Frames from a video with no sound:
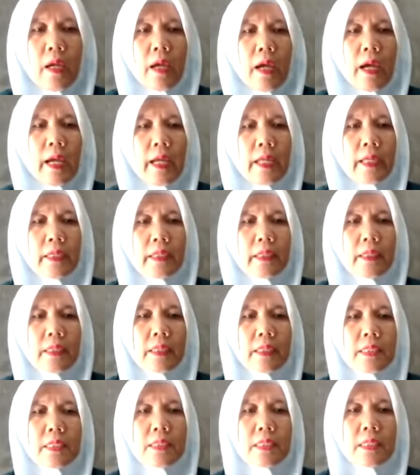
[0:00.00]
And the
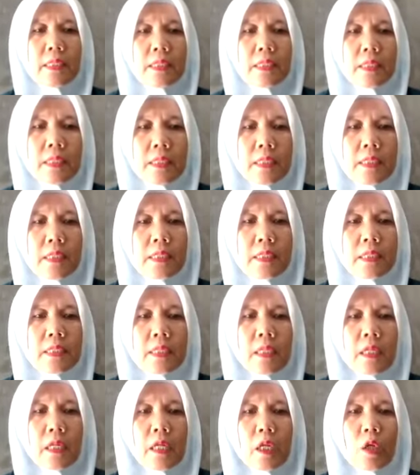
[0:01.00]
researchers
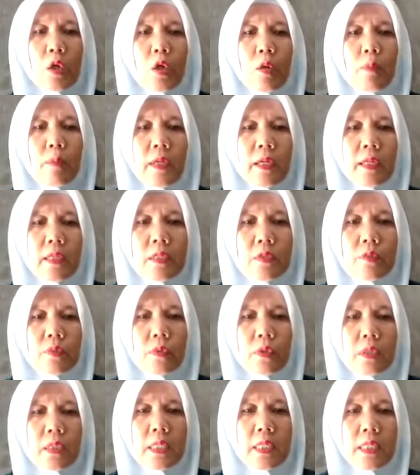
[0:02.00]
recommends for
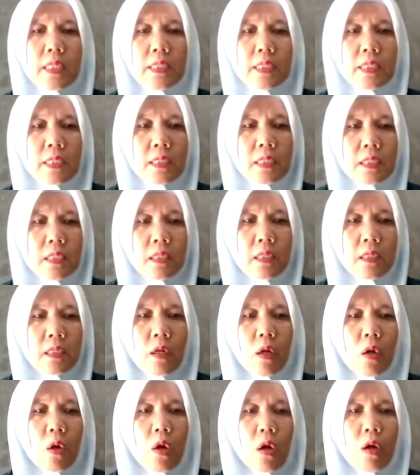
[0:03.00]
the researcher
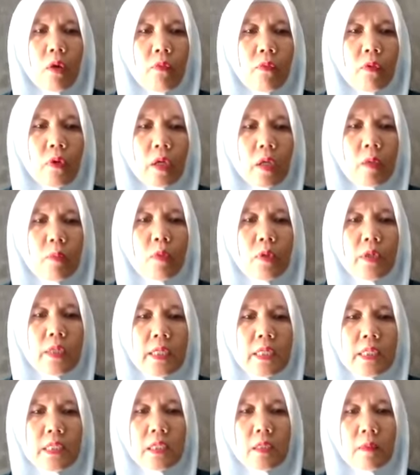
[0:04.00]
of vocabulary
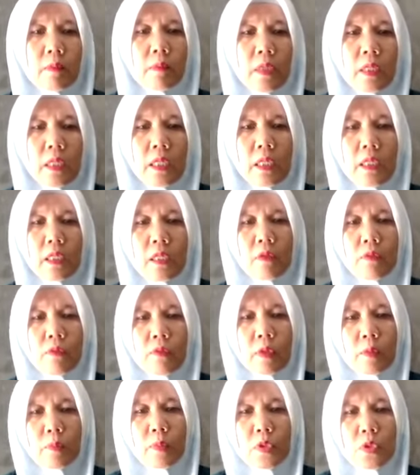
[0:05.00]
achievement in
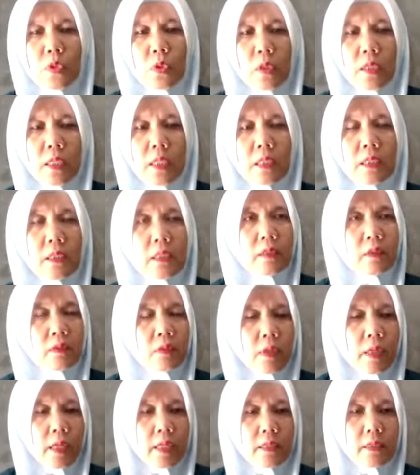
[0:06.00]
different personality
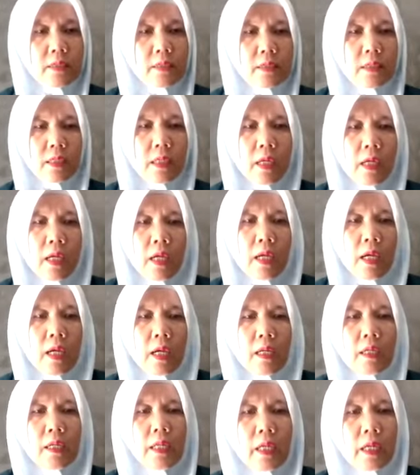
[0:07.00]
traits.
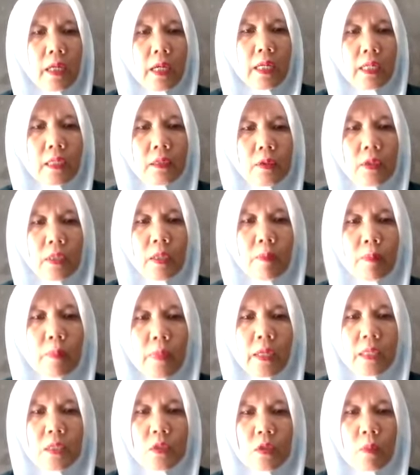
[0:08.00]
There are 3
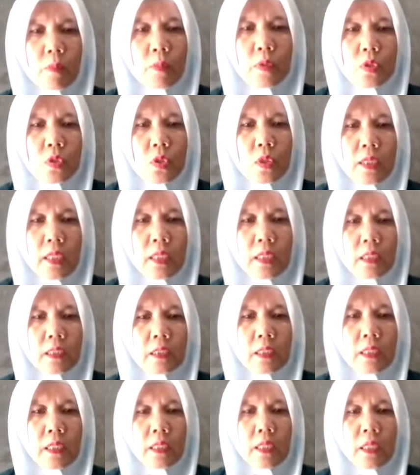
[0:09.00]
pairs of
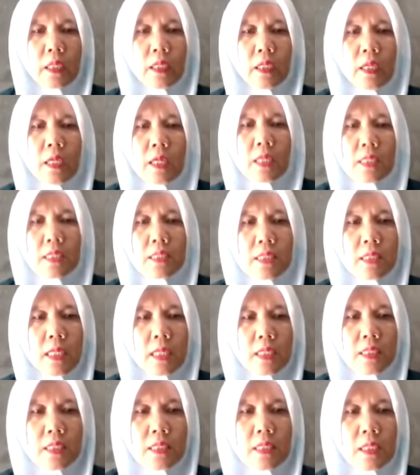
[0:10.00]
personality:
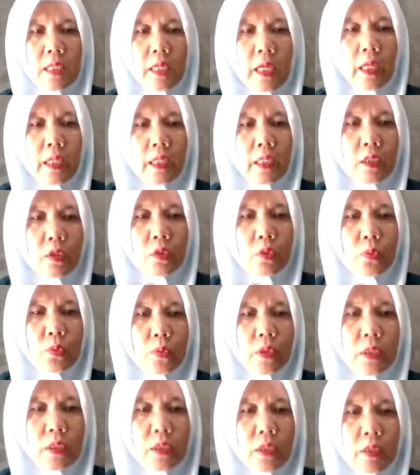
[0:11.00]
sensing and
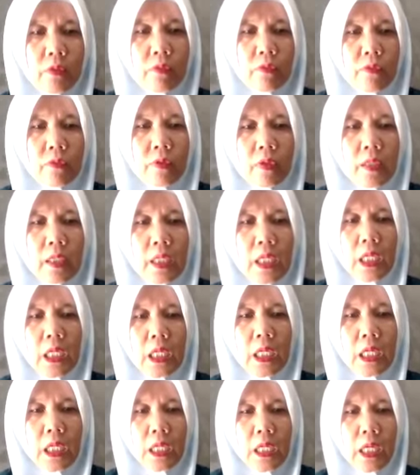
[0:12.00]
intuitive,
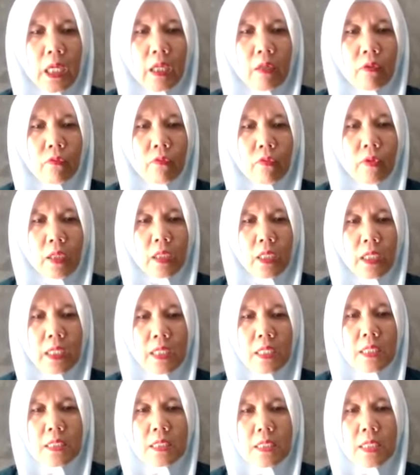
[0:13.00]
thinking and feeling,
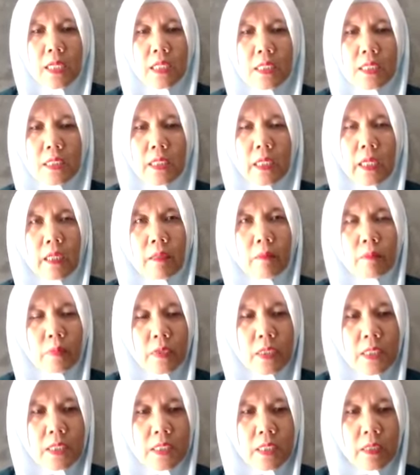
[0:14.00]
judging and
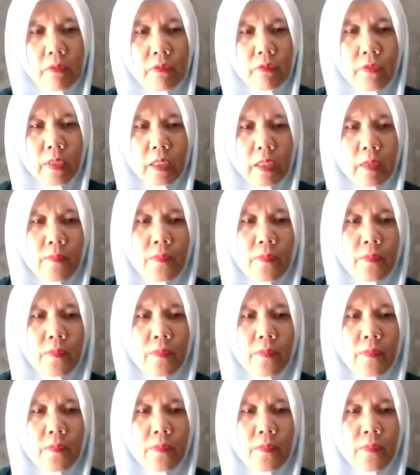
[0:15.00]
perceiving.